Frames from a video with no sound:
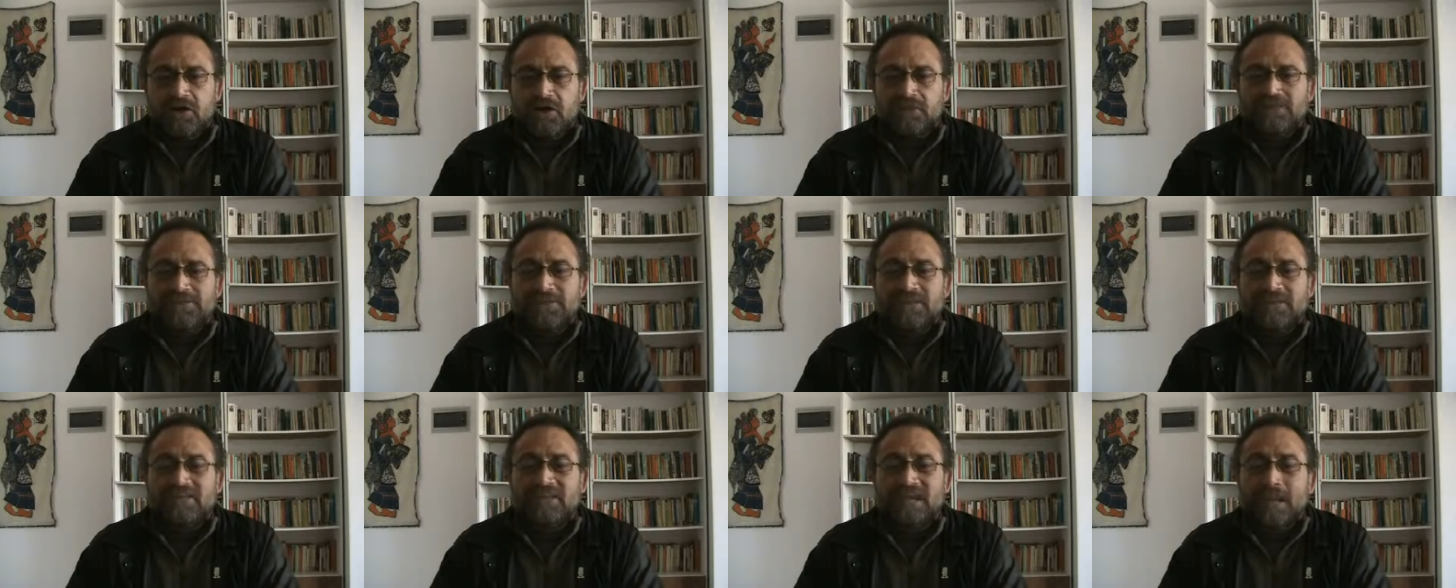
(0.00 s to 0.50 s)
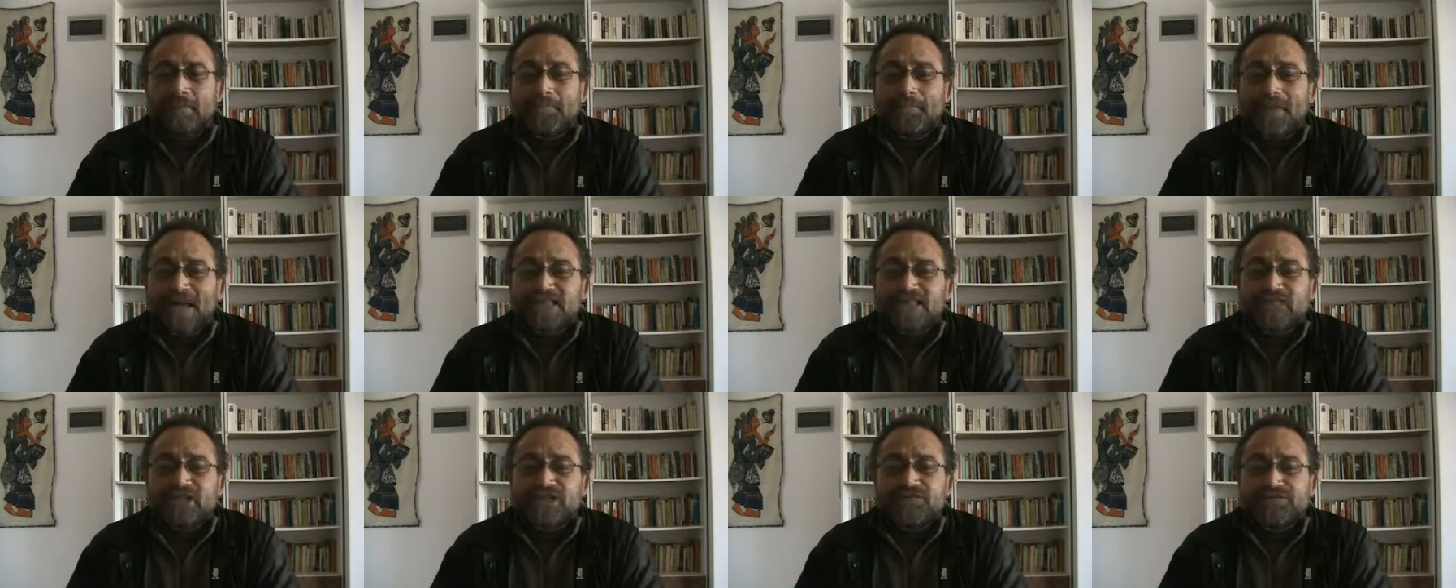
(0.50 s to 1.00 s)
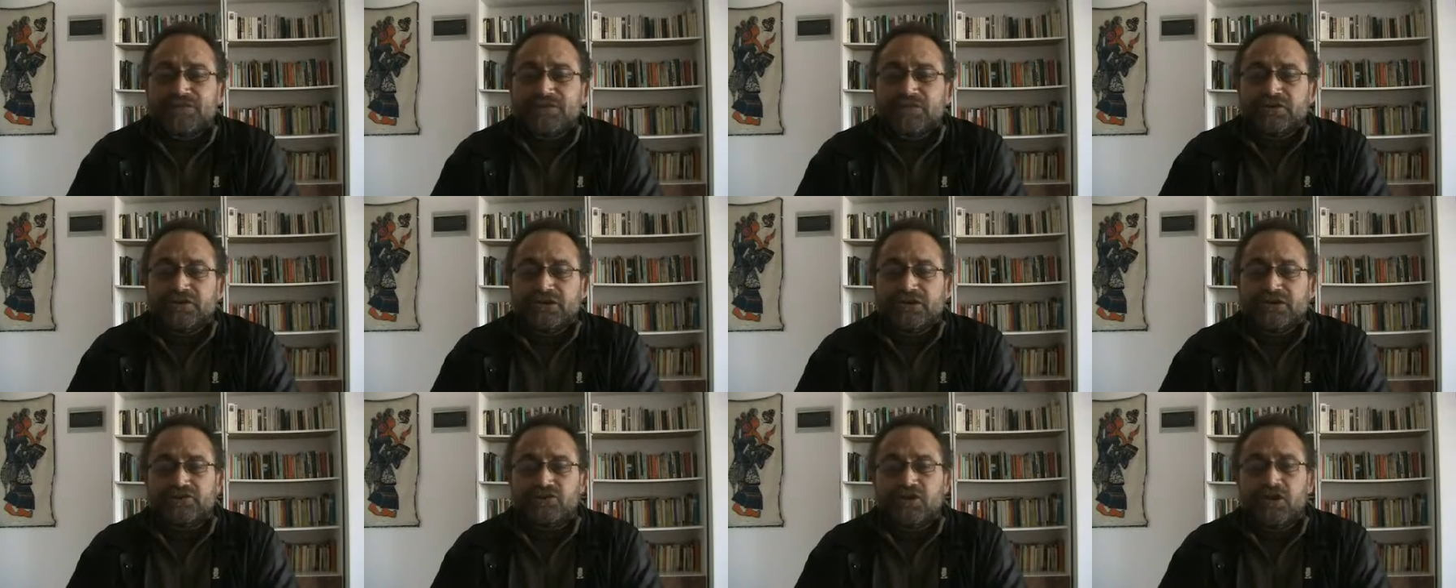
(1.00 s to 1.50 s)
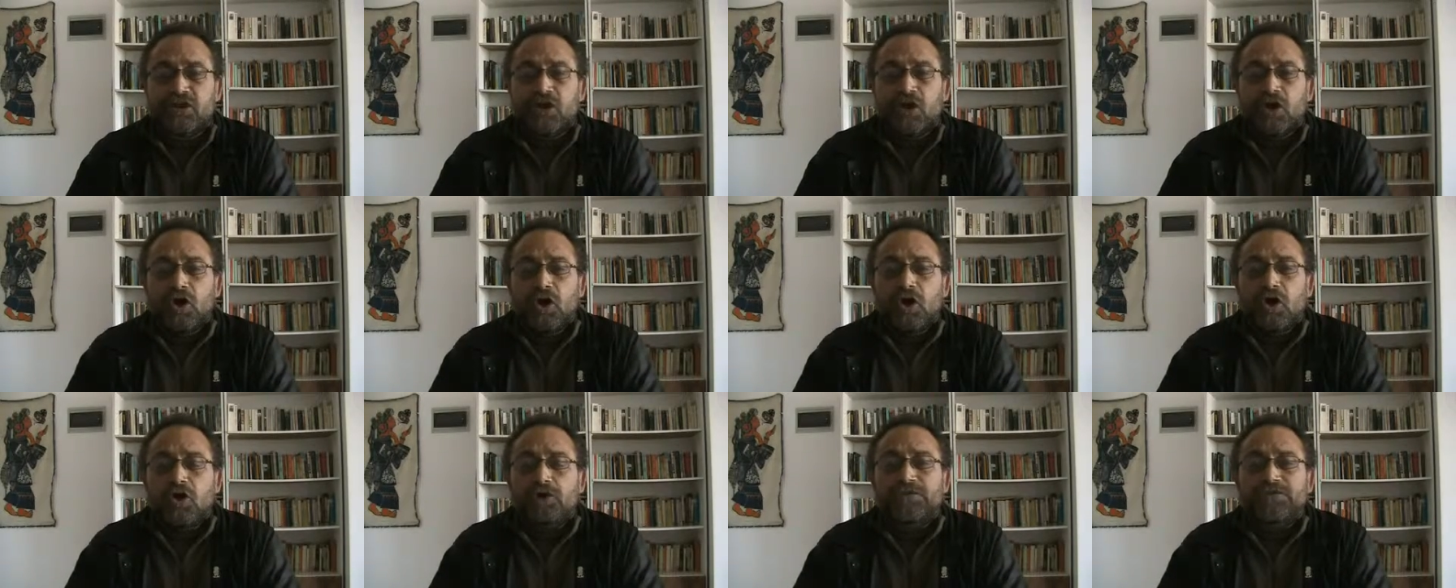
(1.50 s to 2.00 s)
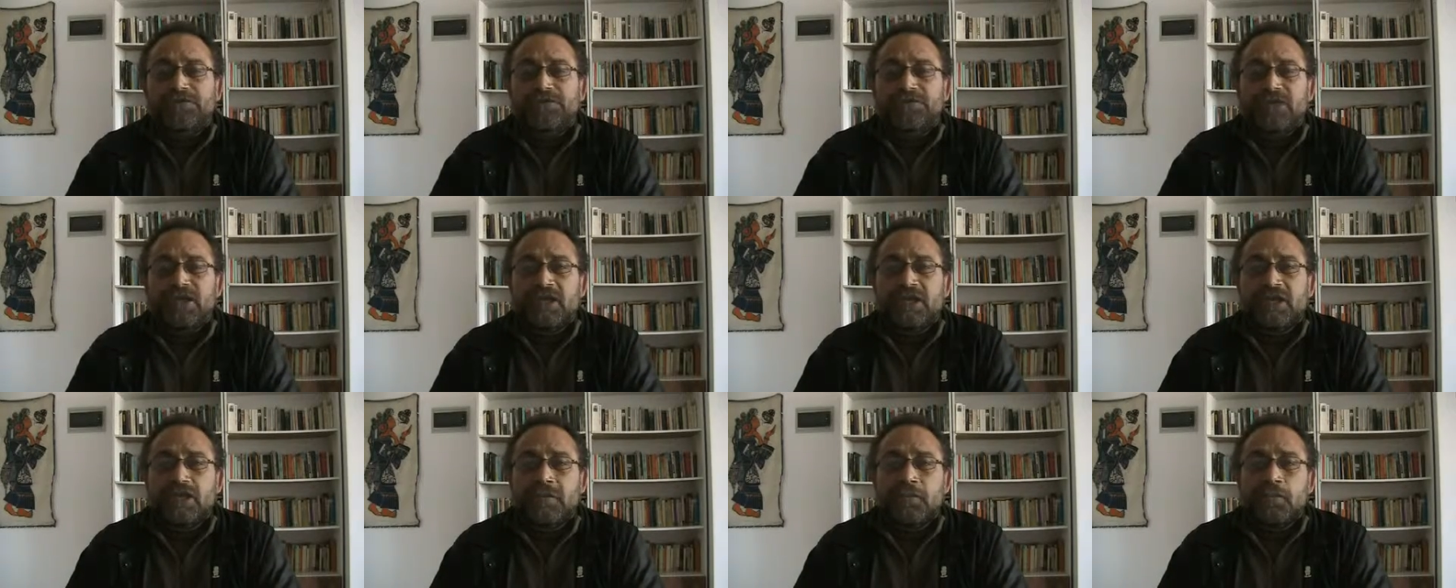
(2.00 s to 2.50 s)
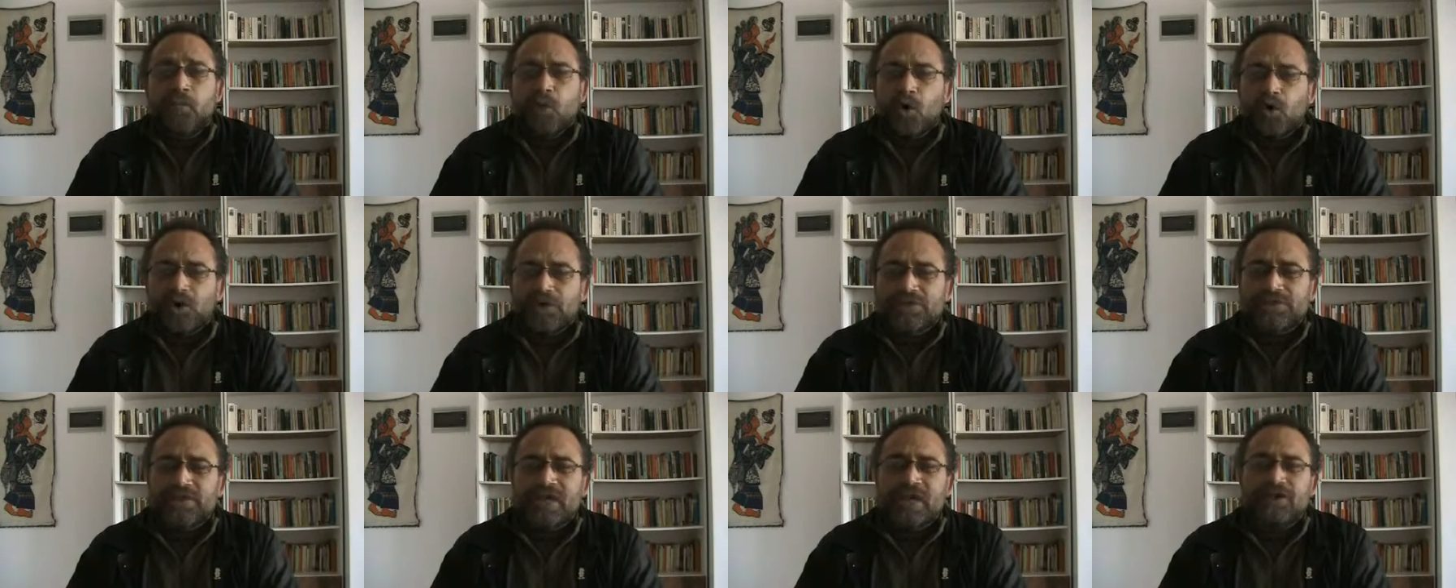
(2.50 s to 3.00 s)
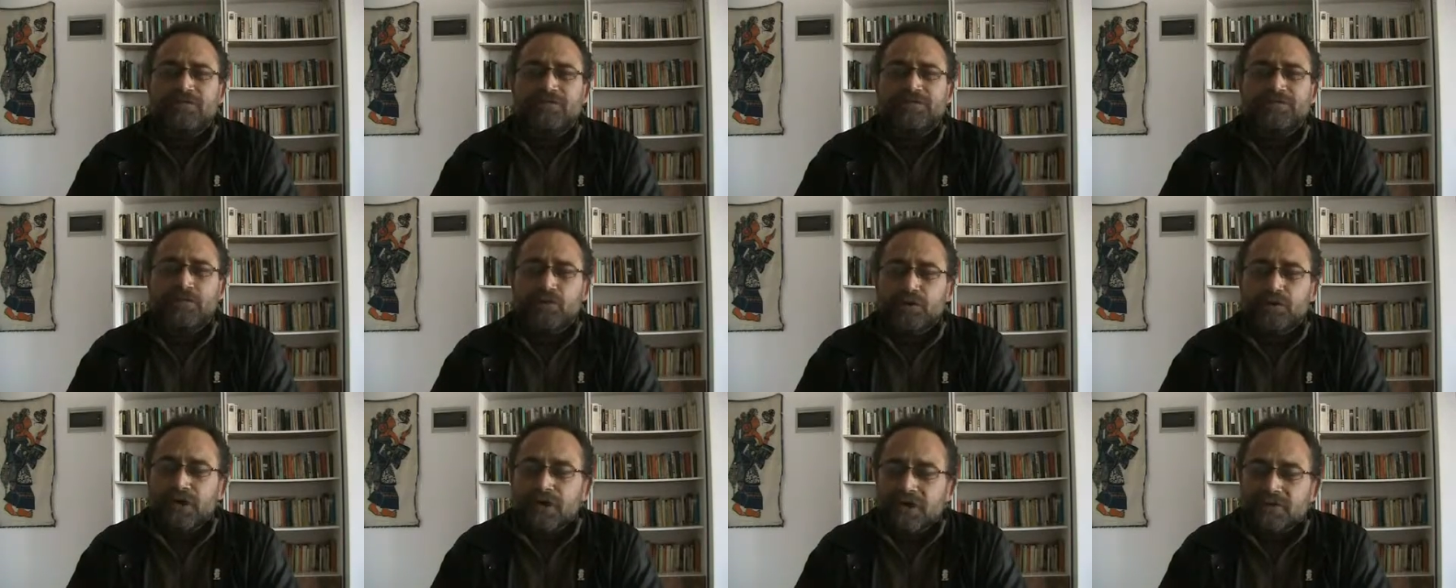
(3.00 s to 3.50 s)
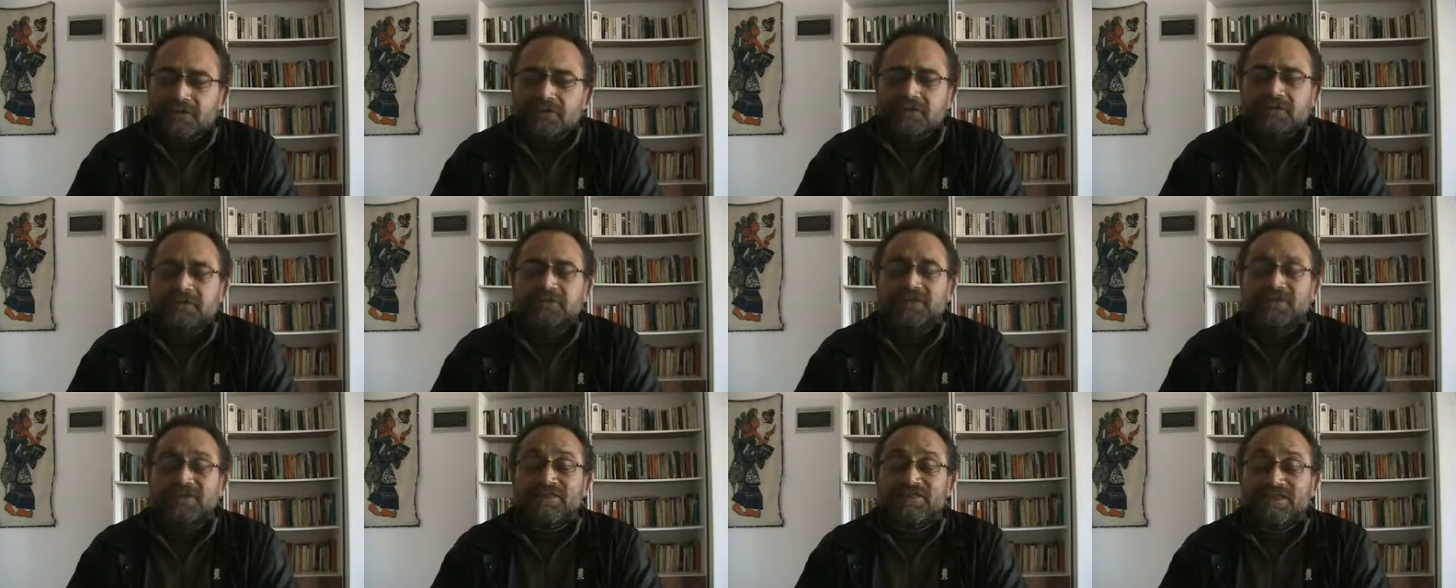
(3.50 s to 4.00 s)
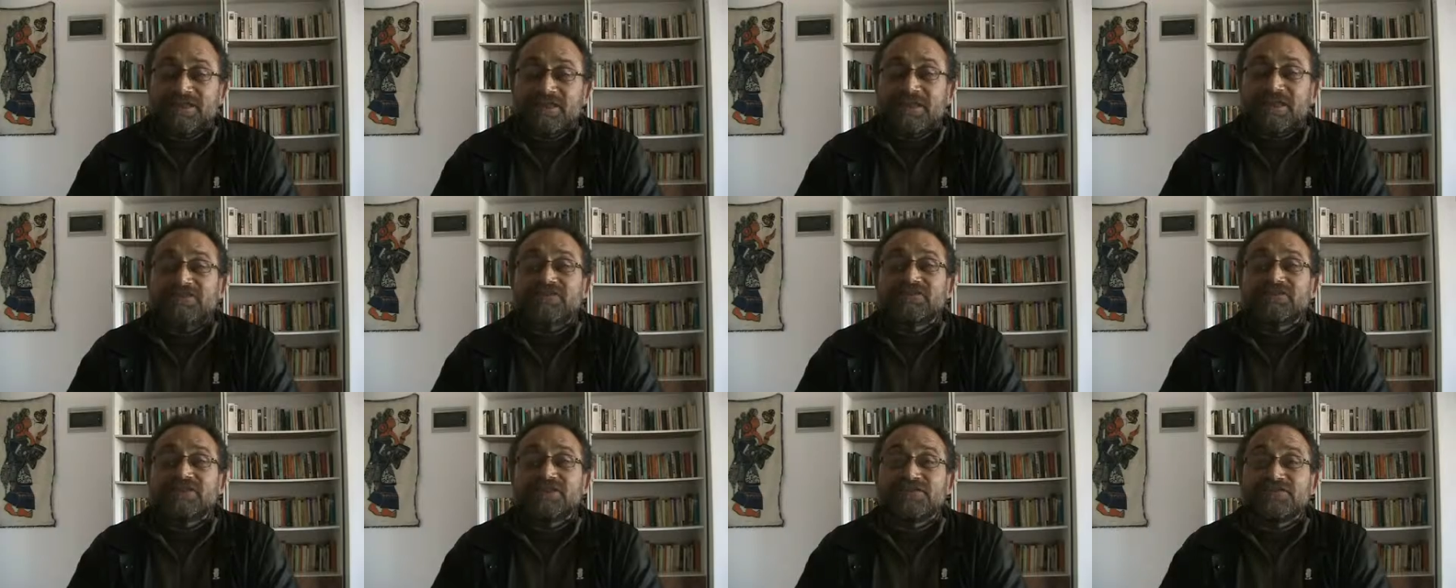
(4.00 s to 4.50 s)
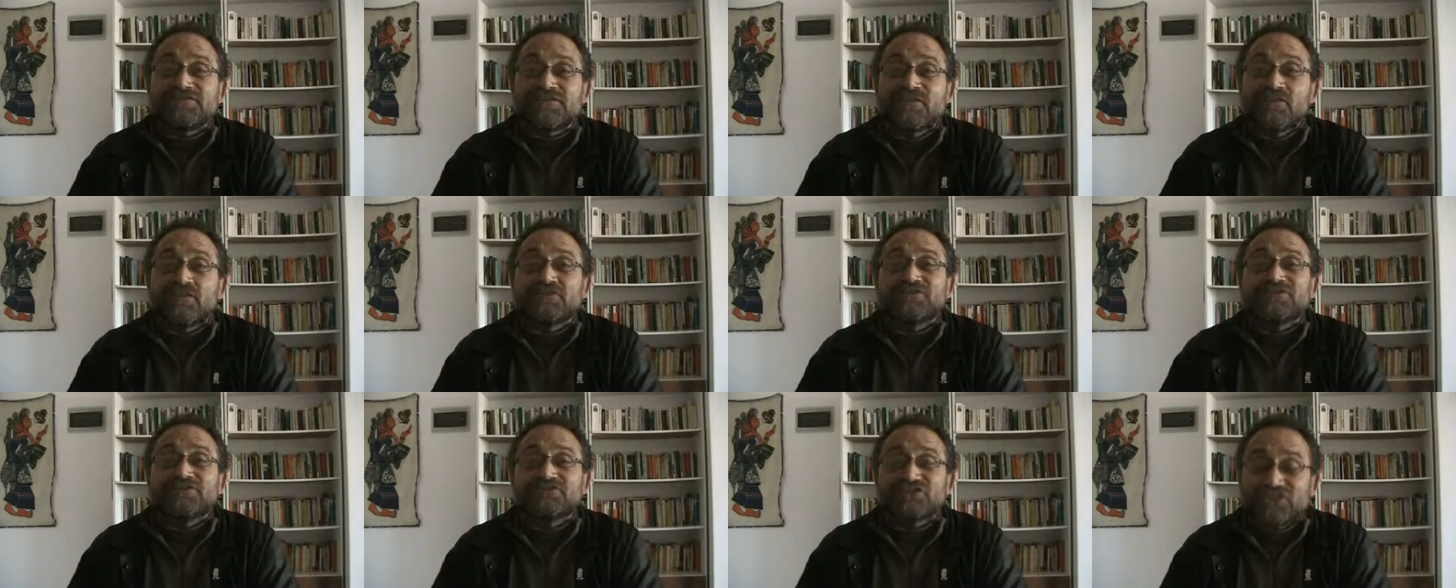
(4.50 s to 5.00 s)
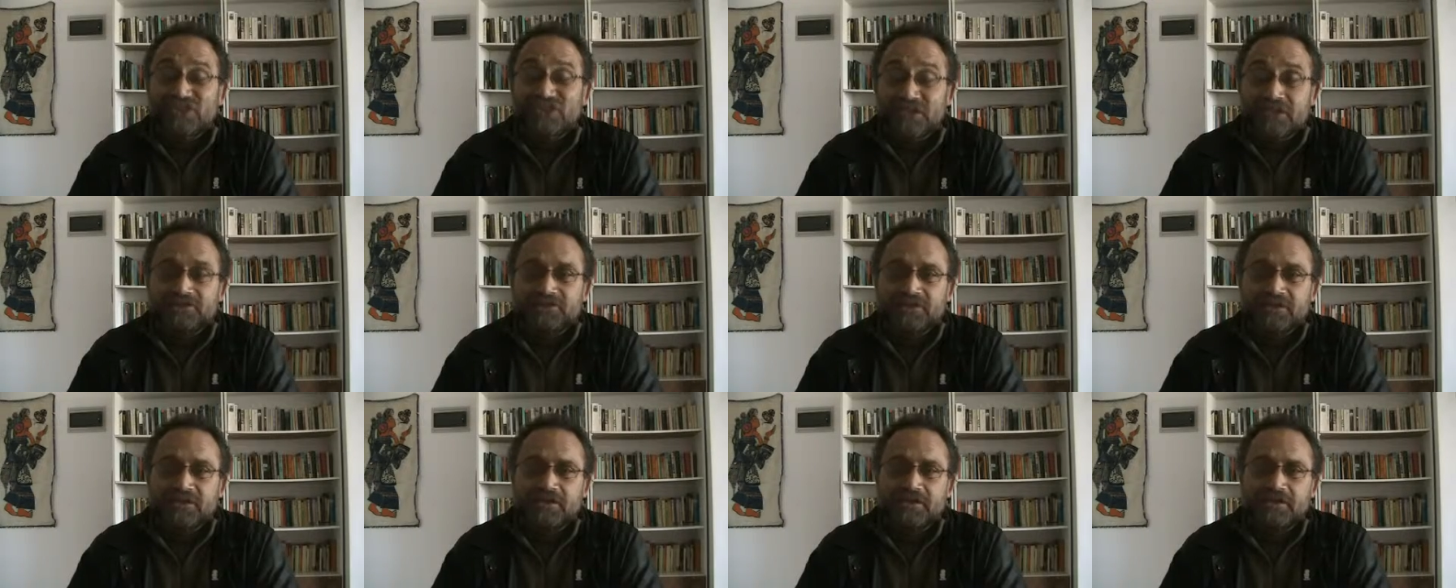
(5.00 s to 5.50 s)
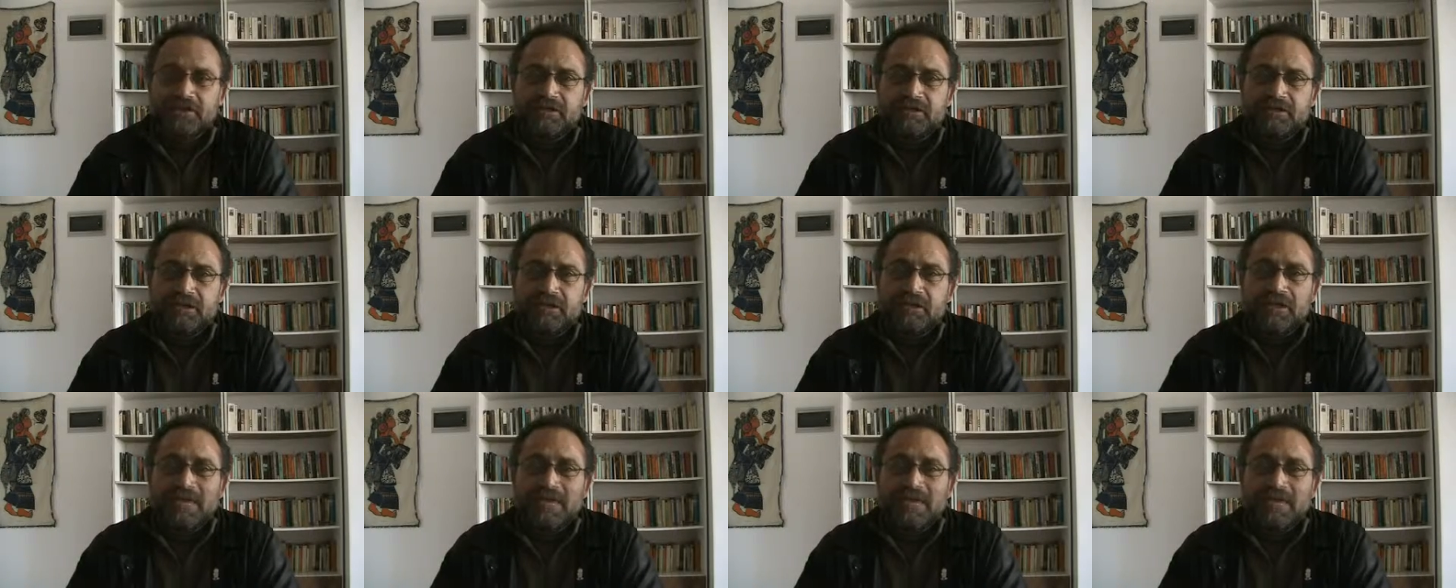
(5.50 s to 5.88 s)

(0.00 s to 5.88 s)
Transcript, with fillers: of the dramatic footage of the more than 434 children